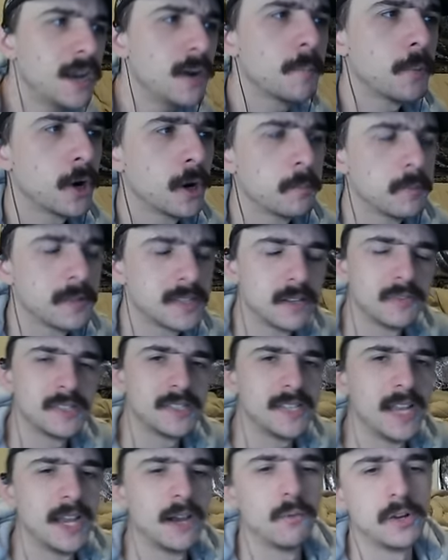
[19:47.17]
purpose of a
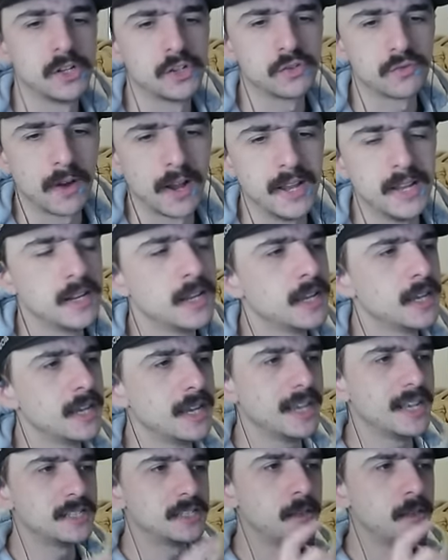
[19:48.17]
sandwich, right,
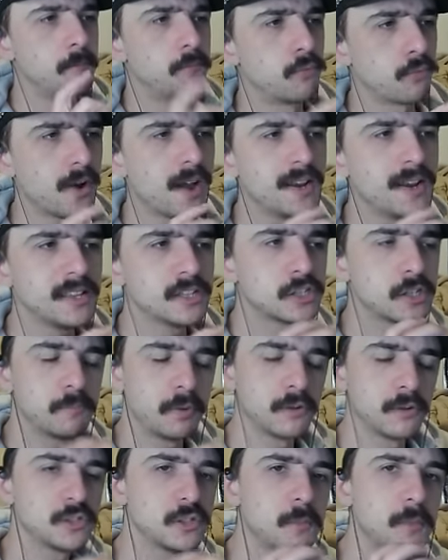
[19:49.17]
is the bread is
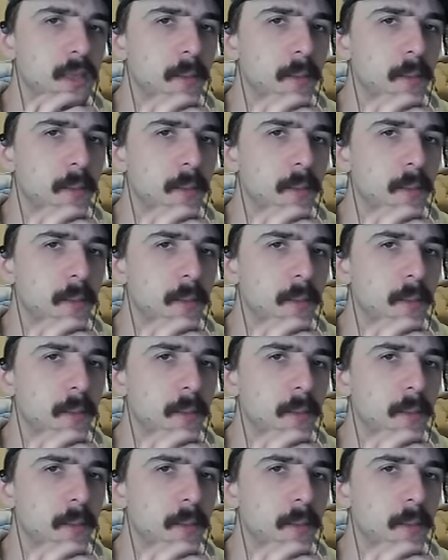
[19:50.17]
supposed to be the